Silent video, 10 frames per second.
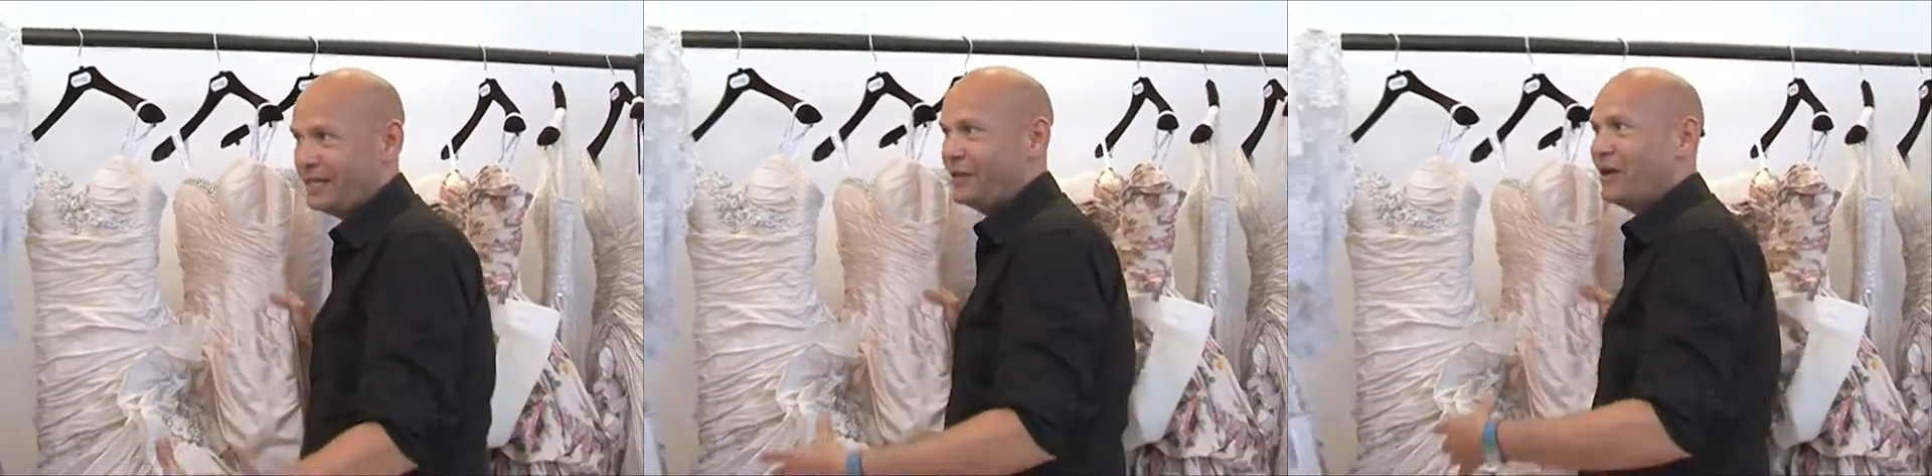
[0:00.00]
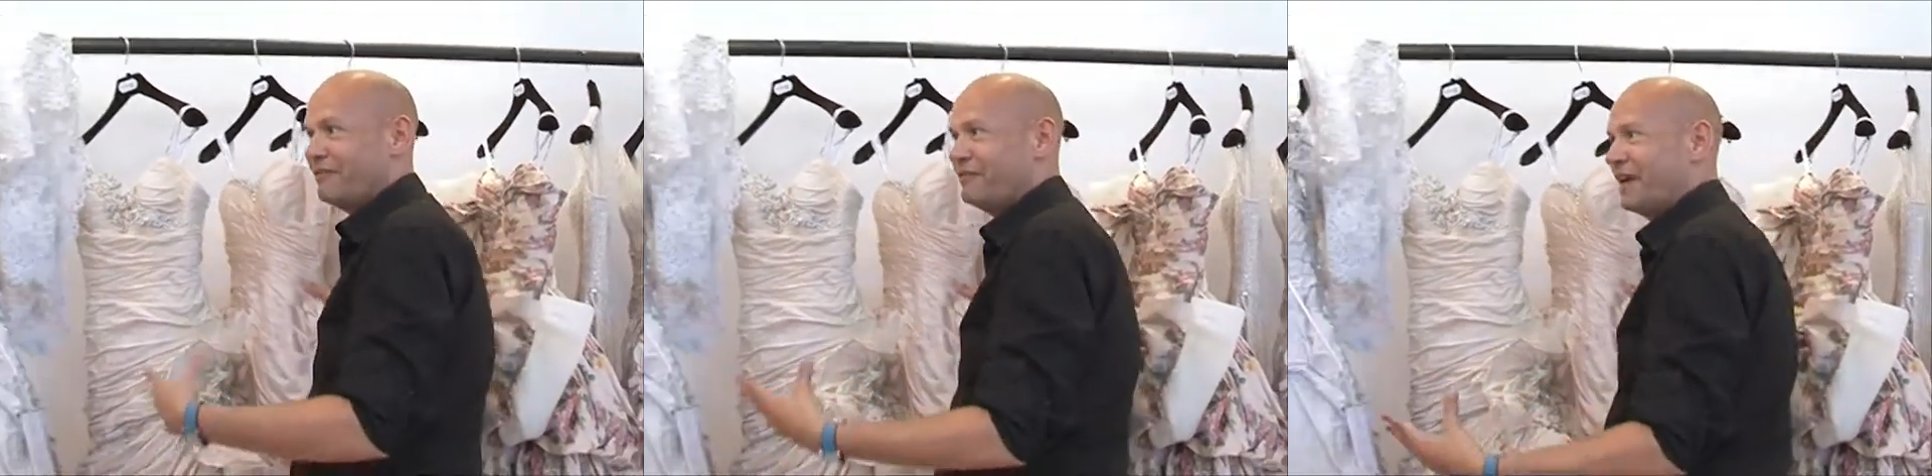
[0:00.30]
you
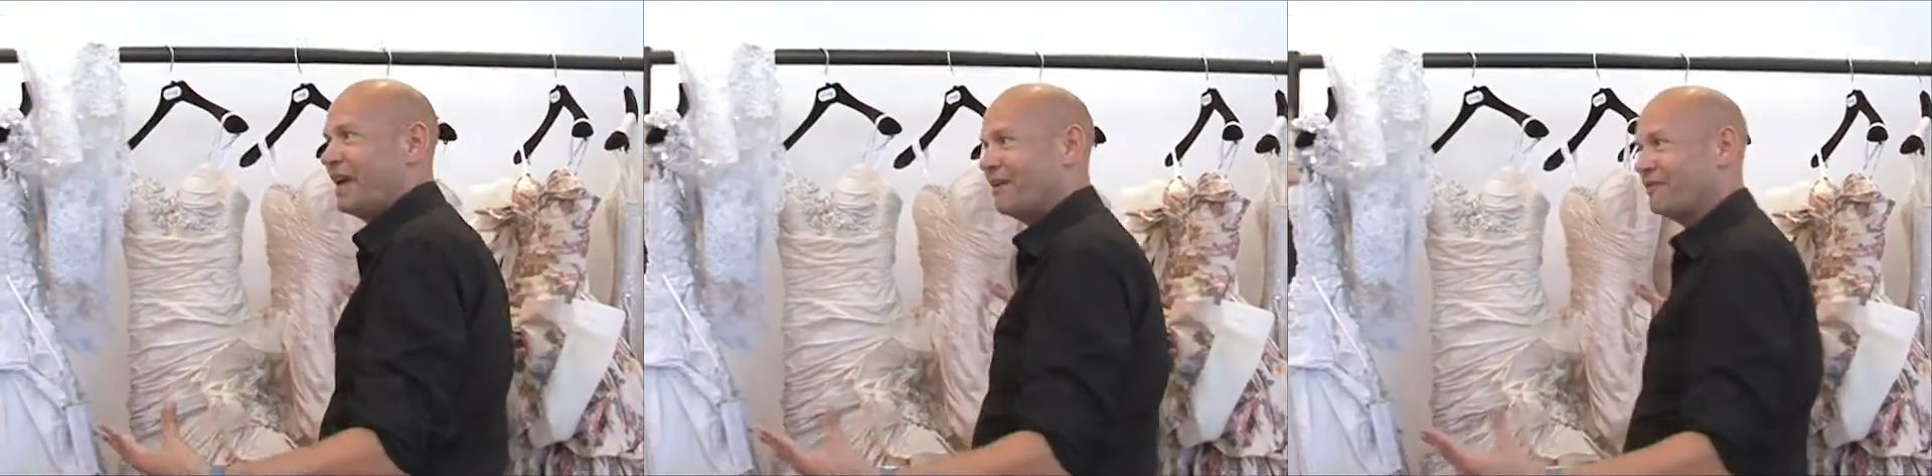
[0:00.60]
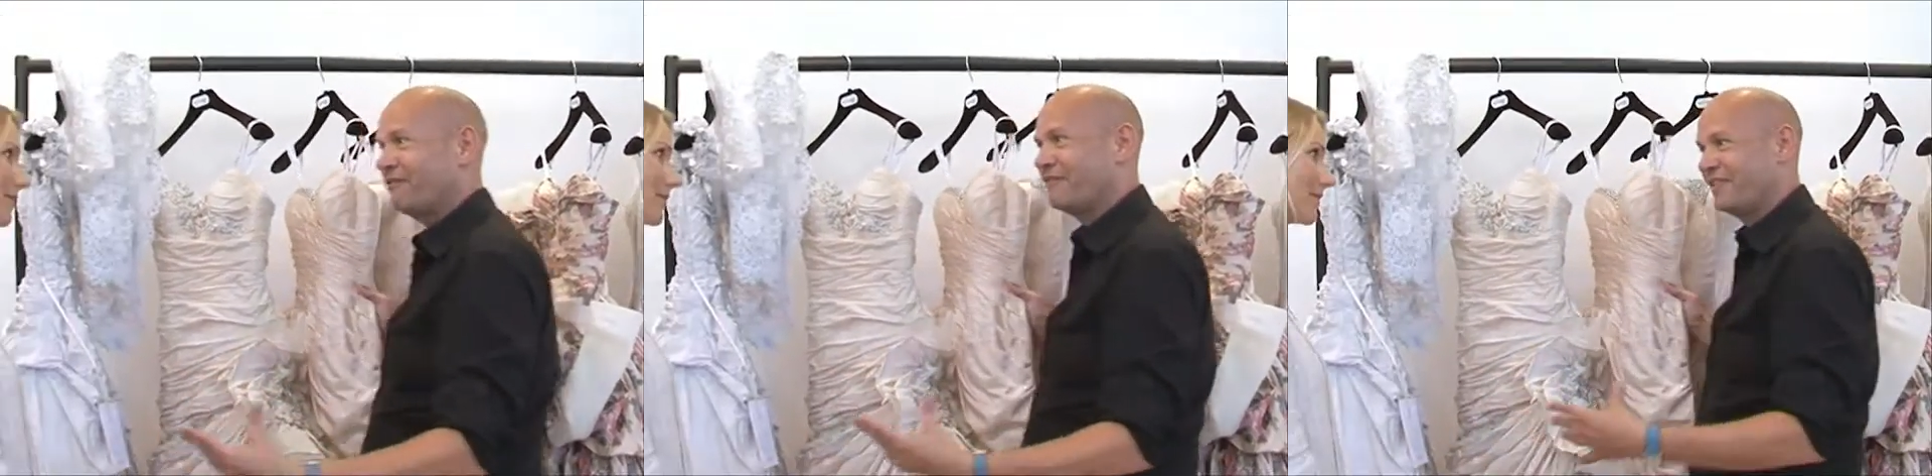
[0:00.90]
have to
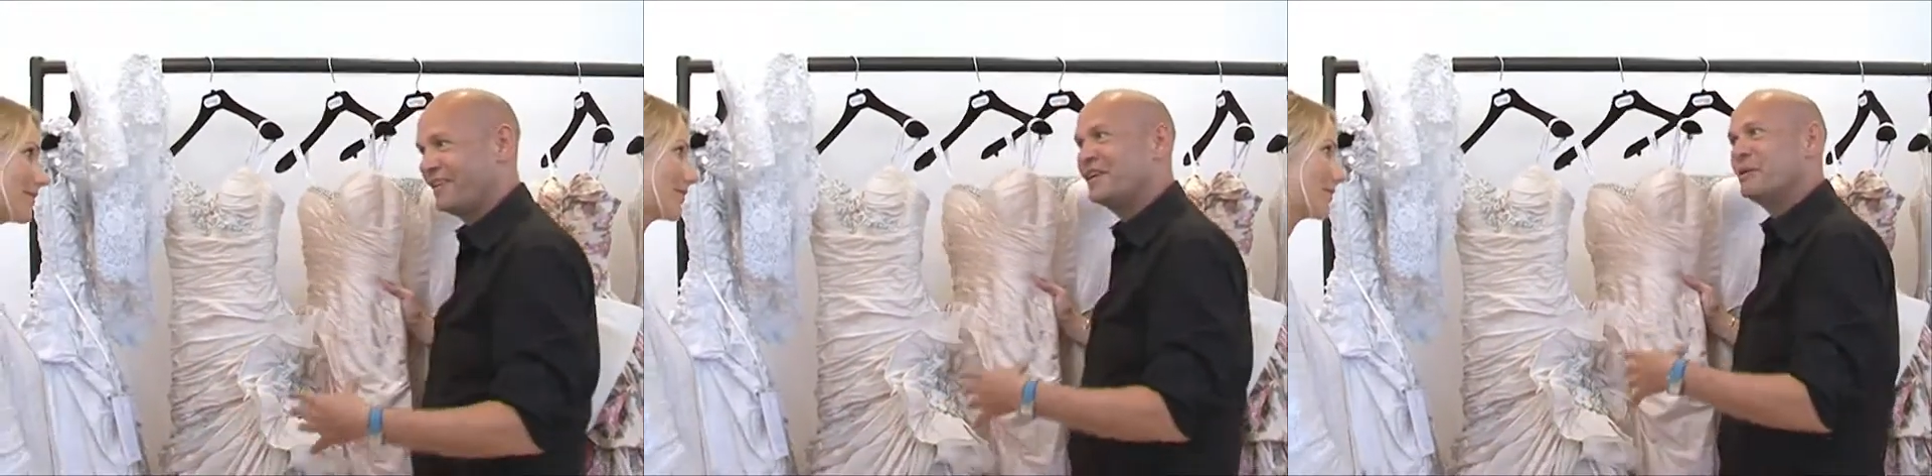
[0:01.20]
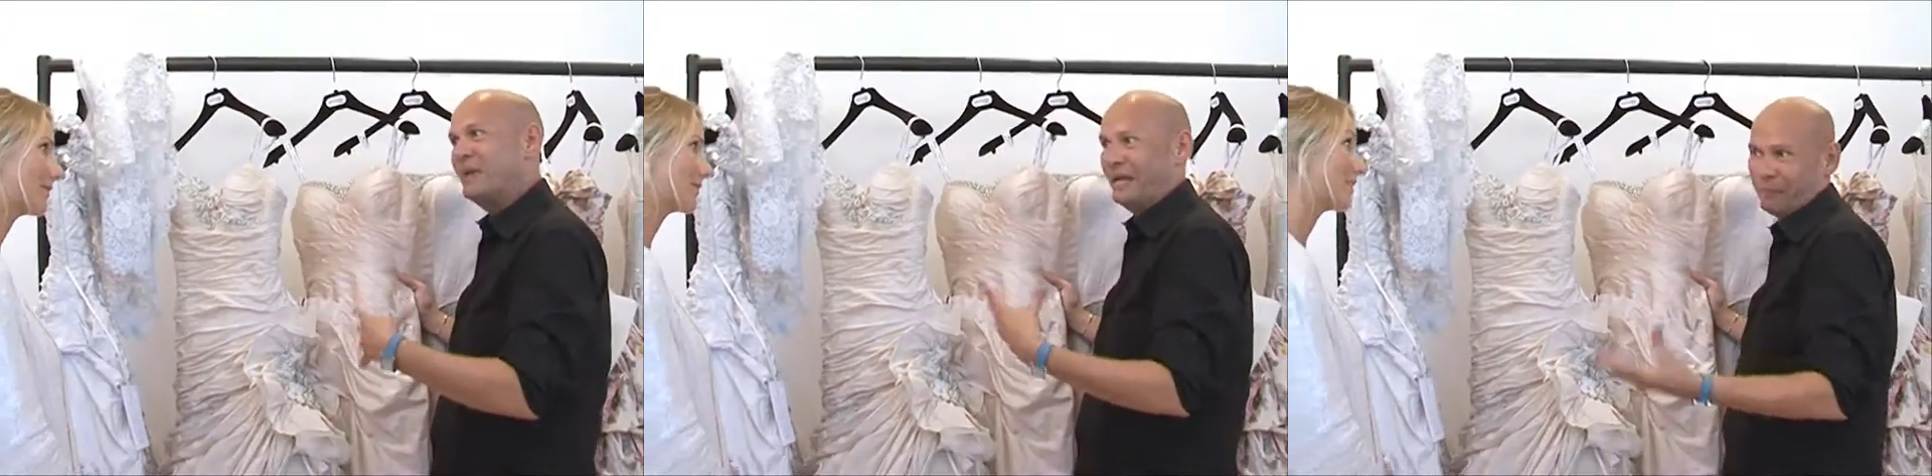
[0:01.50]
have
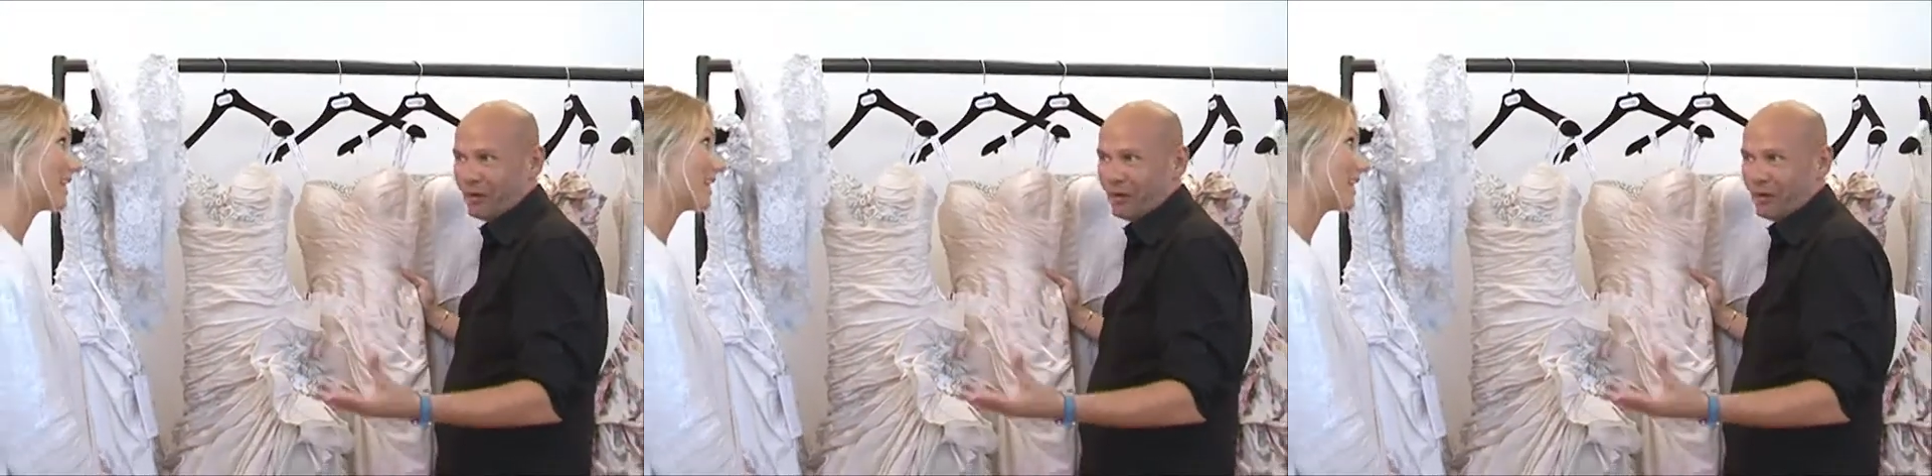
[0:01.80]
pink